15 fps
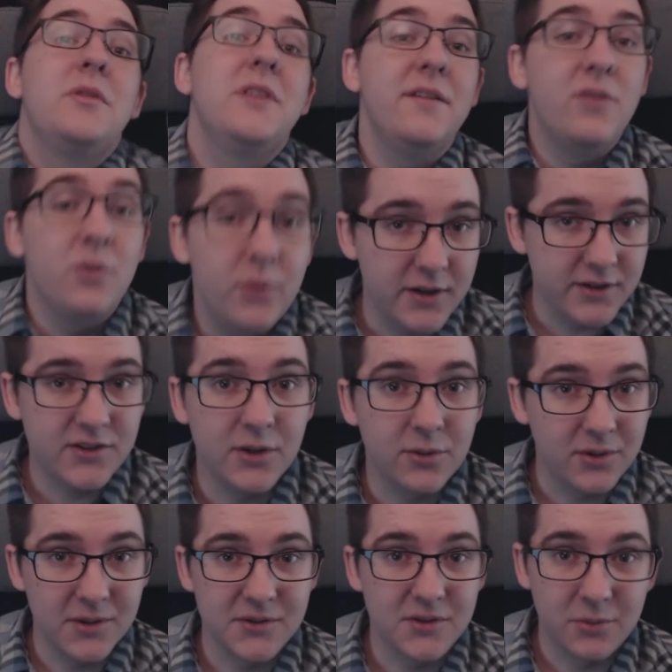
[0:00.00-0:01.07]
believe that we are so
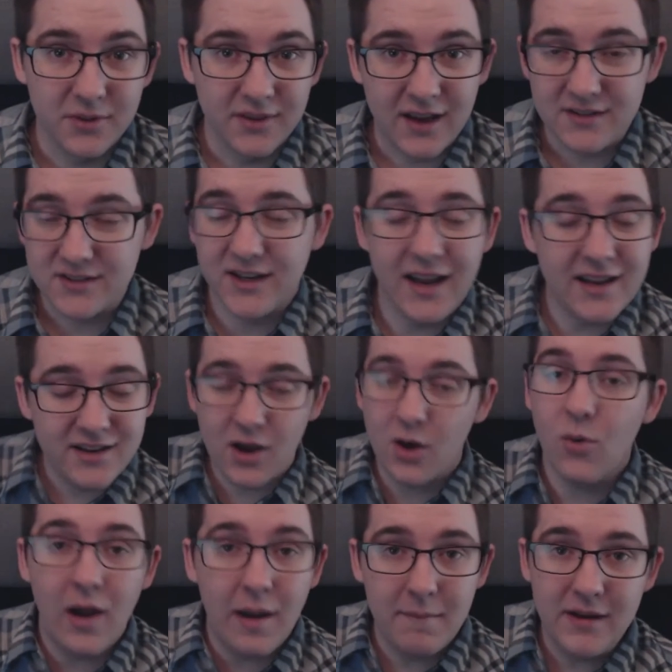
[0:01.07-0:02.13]
close to 1,000. I
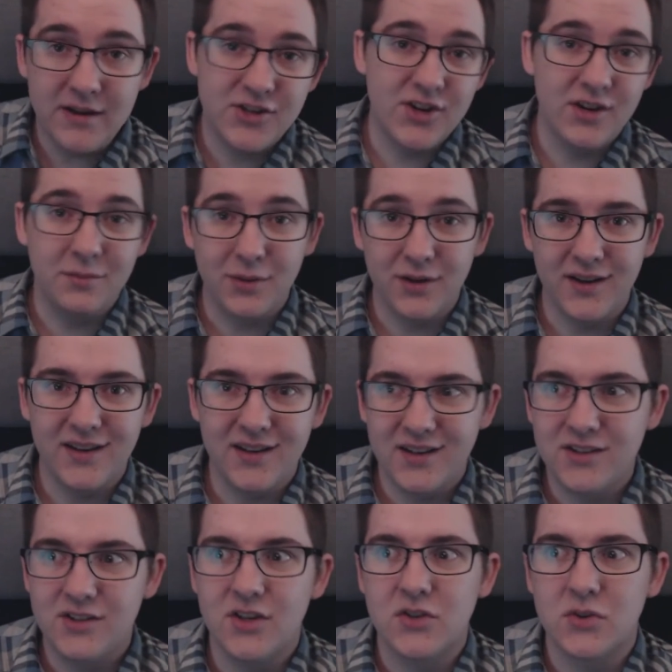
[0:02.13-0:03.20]
know I mentioned it, but it
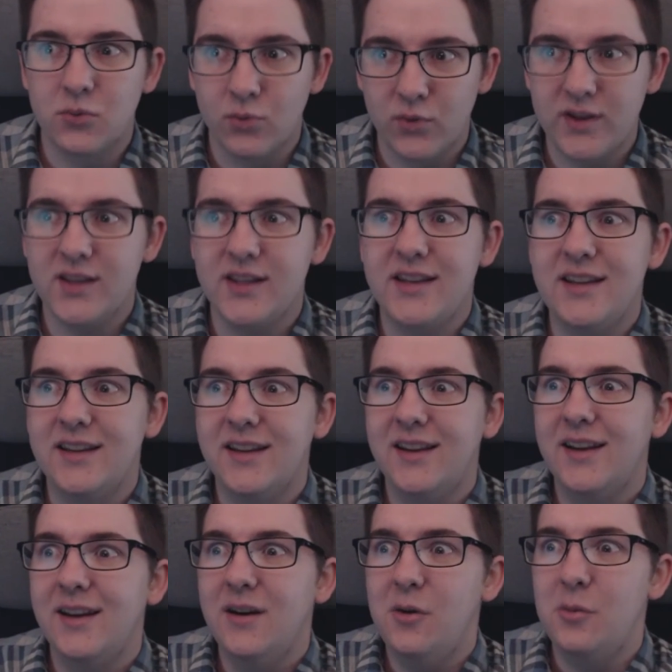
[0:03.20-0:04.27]
is just really
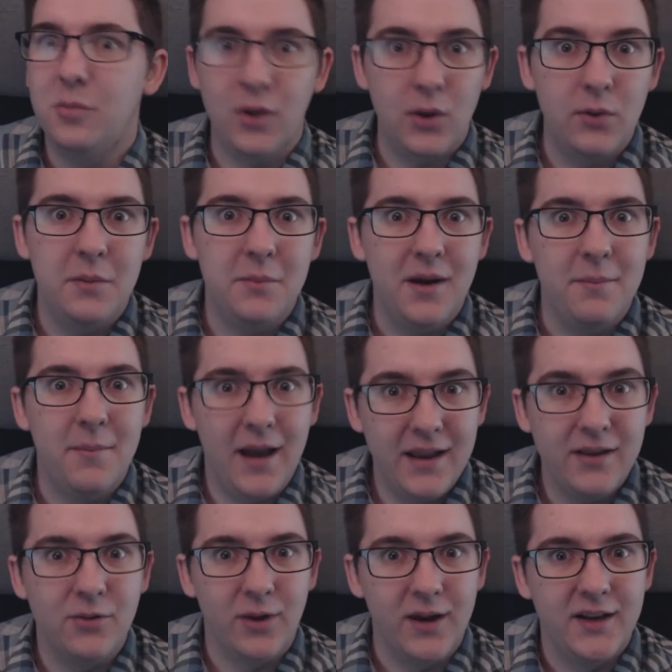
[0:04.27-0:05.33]
blowing my
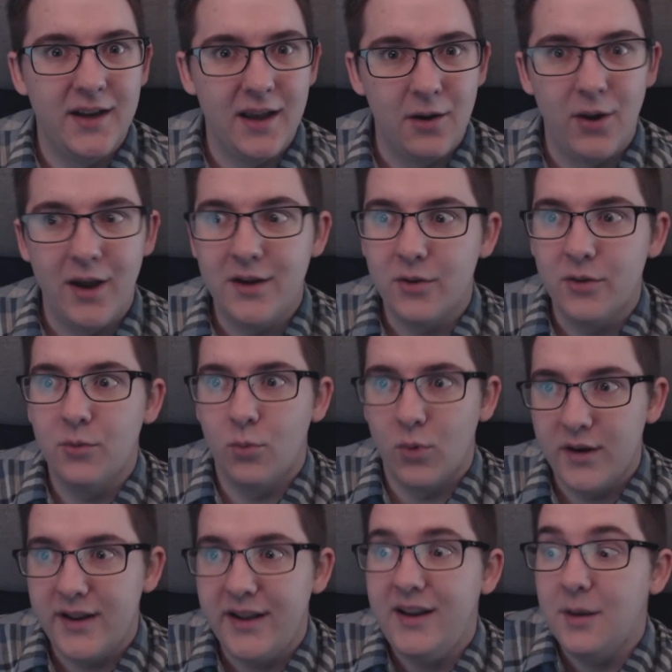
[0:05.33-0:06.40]
mind right now. I know that
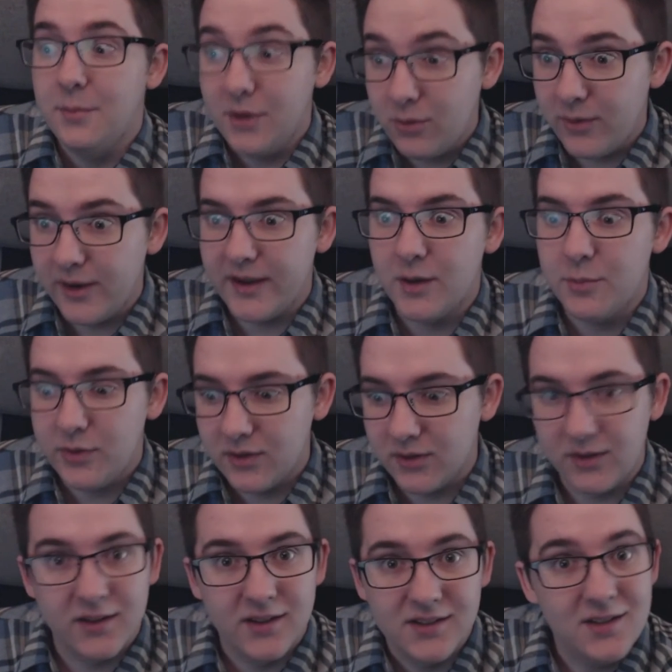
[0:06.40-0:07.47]
one day I'm gonna wake up and
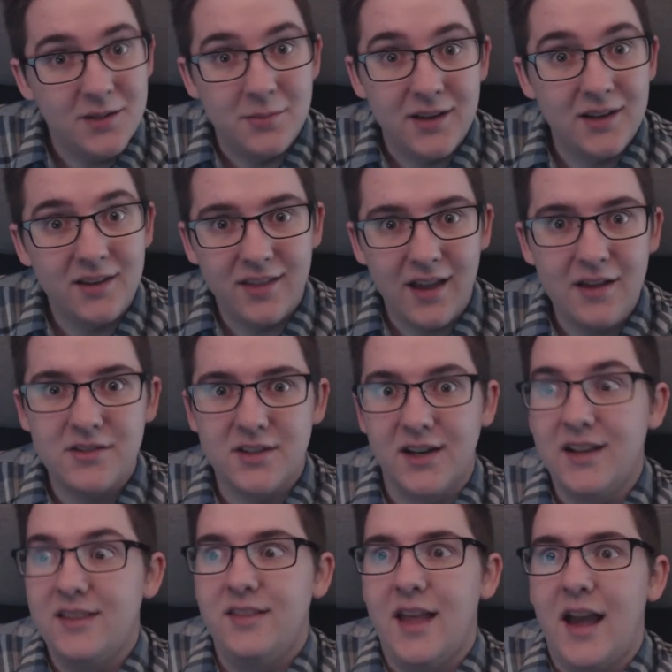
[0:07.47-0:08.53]
look, and it's gonna be at 1,000,
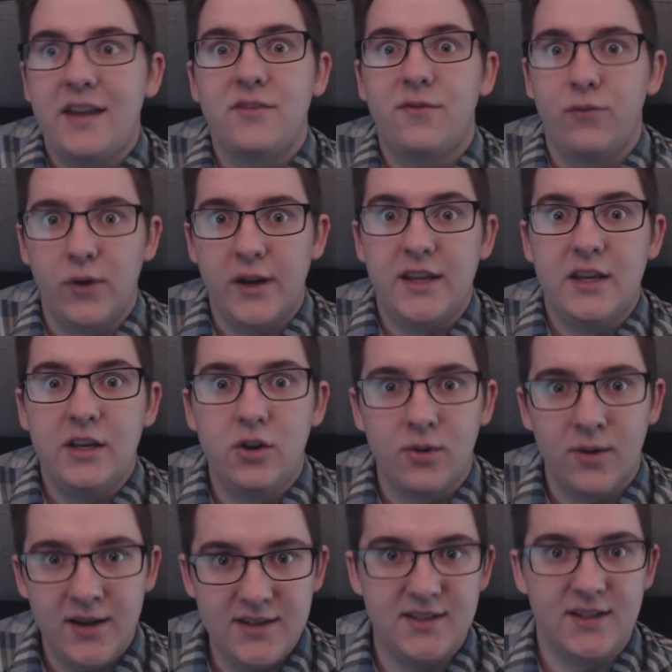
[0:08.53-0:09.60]
and that's freaking
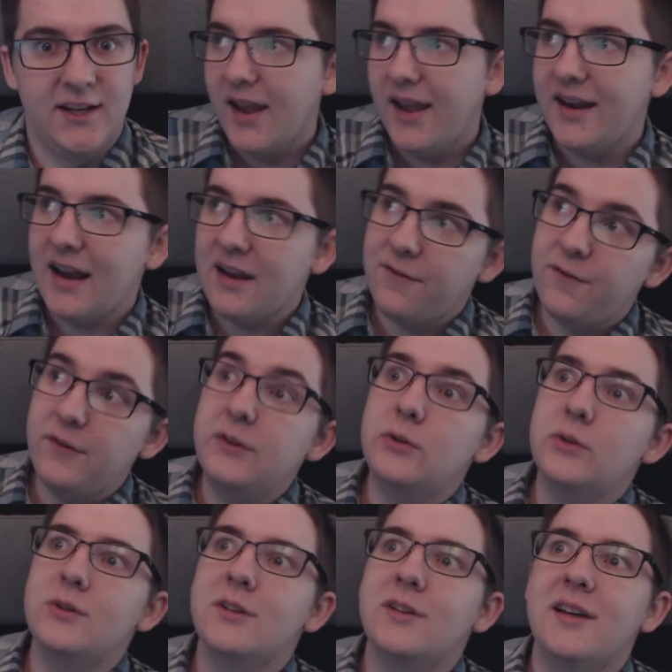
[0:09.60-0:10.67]
crazy. And I
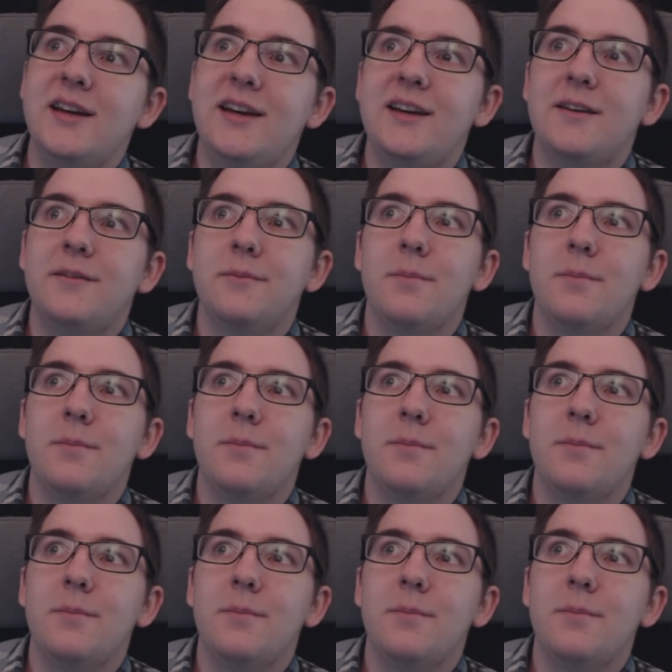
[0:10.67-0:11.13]
feel like